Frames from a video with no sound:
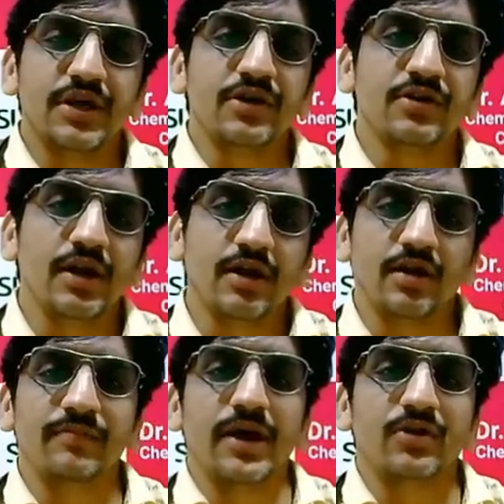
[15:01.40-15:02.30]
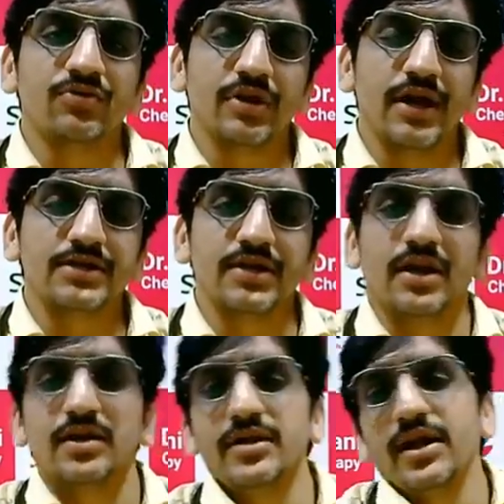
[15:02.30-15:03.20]
side and come back to the right
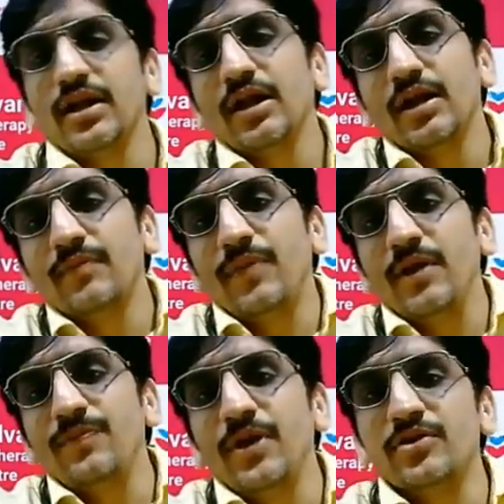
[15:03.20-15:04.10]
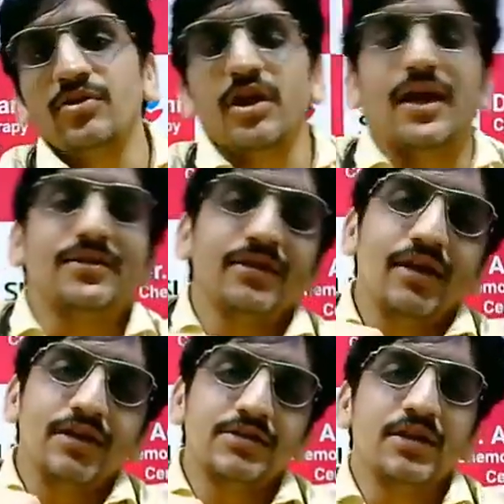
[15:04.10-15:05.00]
side. Then palpate your
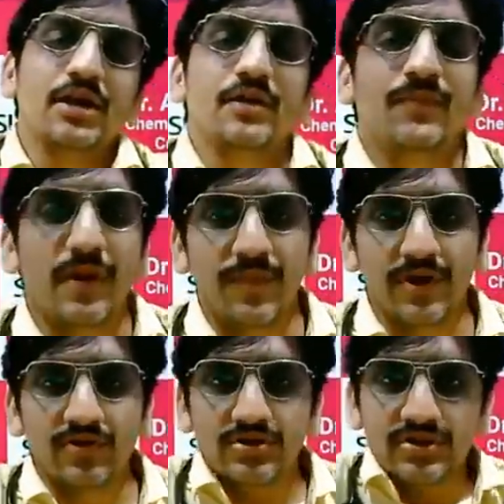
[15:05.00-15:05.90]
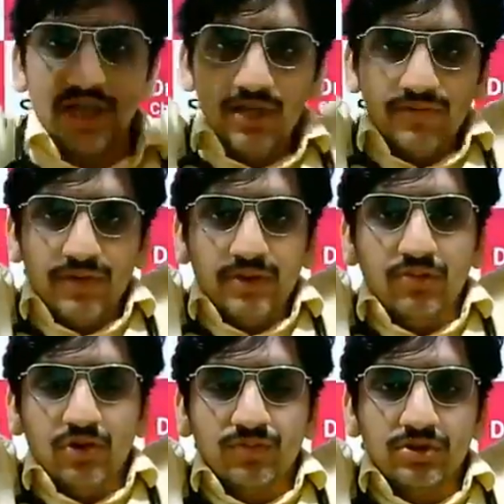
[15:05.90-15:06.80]
axillas, palpate yourself in
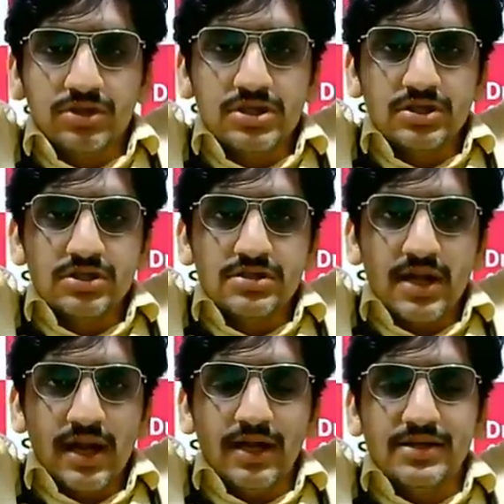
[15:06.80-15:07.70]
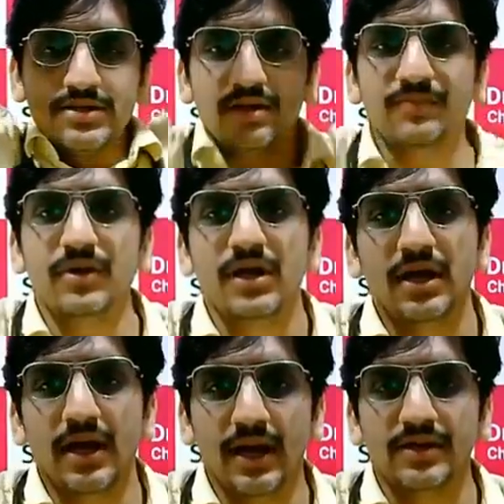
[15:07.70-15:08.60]
both positions, hands up,
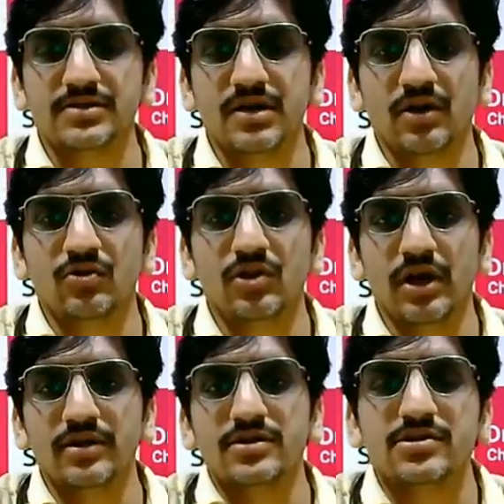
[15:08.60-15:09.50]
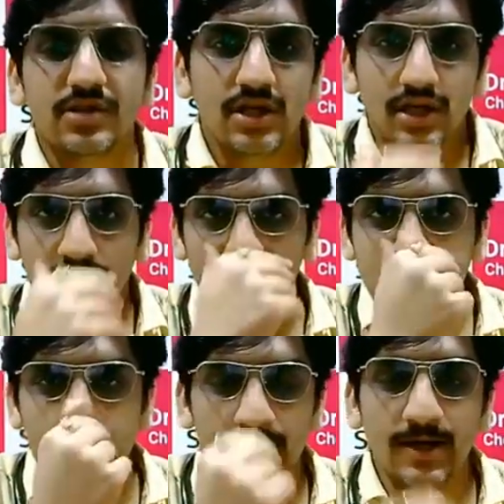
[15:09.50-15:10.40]
hands down, and this is
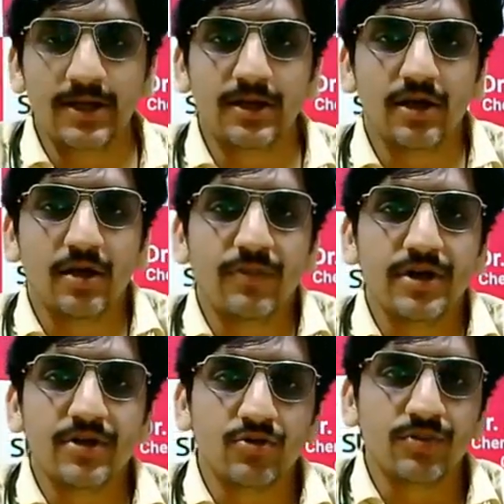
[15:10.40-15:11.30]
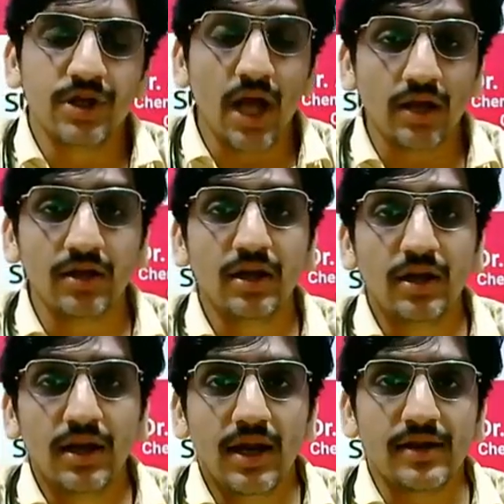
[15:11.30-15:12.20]
generally recommended to be done
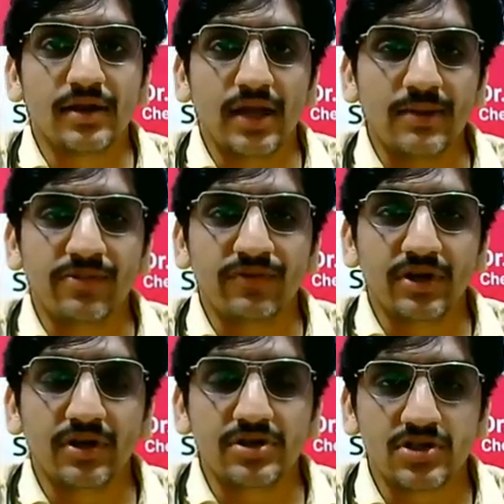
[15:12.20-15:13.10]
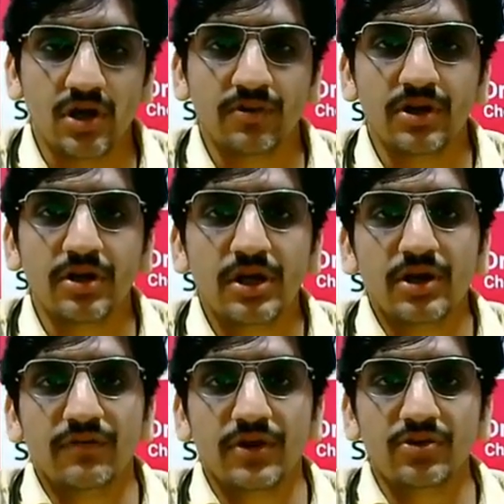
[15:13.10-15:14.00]
at the time of taking a shower
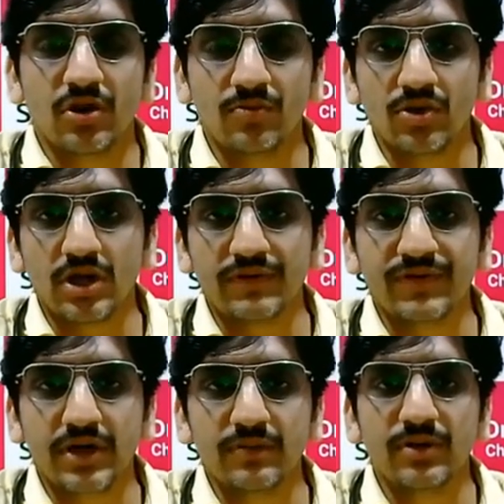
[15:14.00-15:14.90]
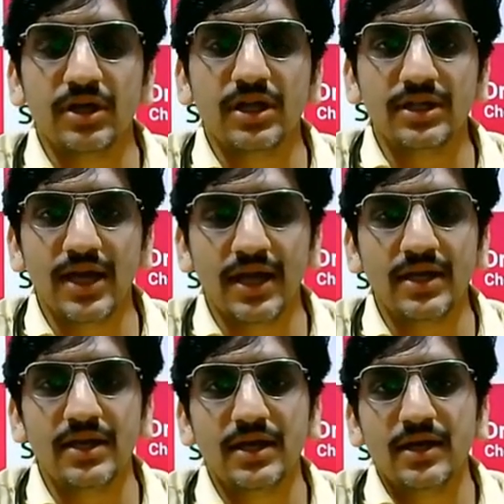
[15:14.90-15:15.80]
when you are more comfortable.
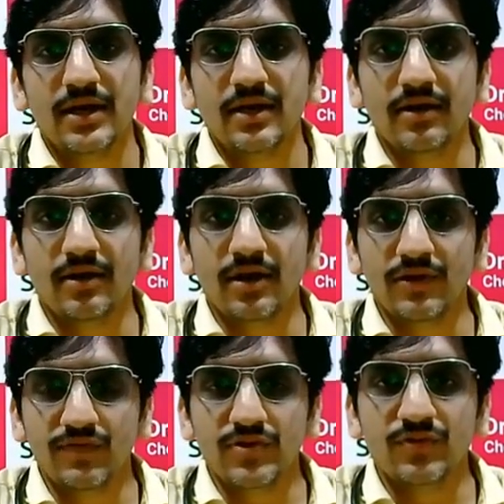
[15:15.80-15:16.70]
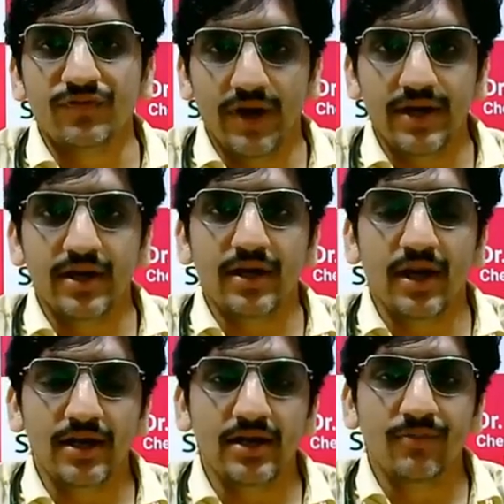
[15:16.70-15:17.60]
Then, if you find
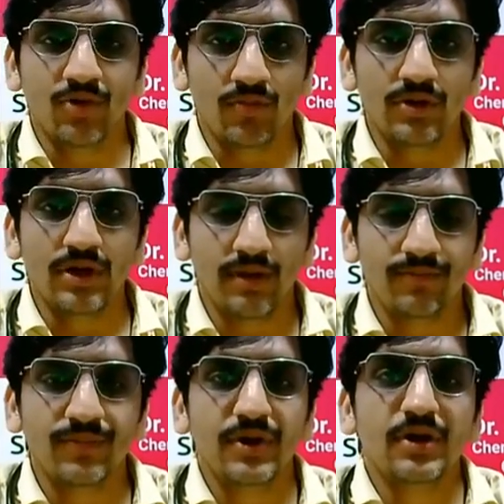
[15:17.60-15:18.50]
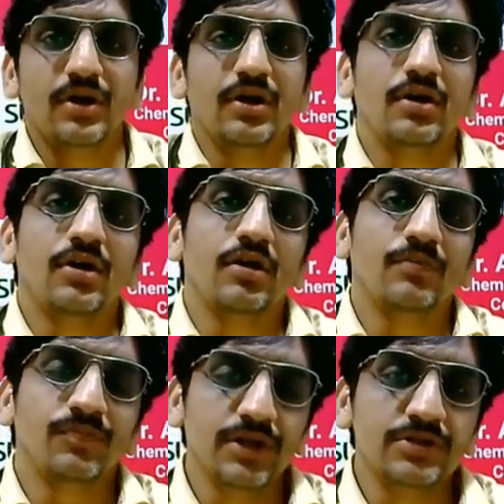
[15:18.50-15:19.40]
any abnormal lump,
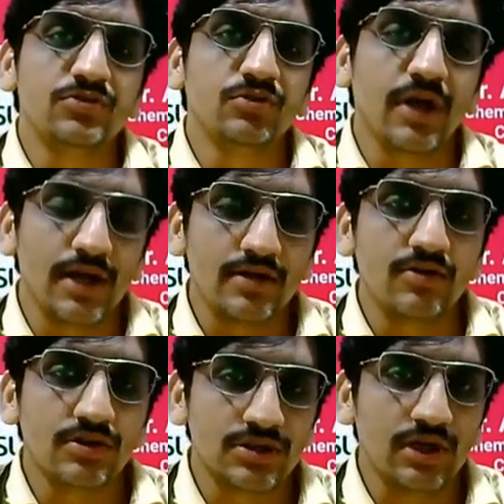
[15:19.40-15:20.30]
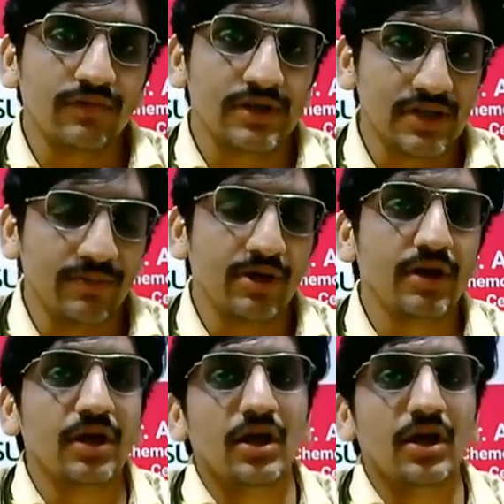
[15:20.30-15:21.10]
please do get yourself examined.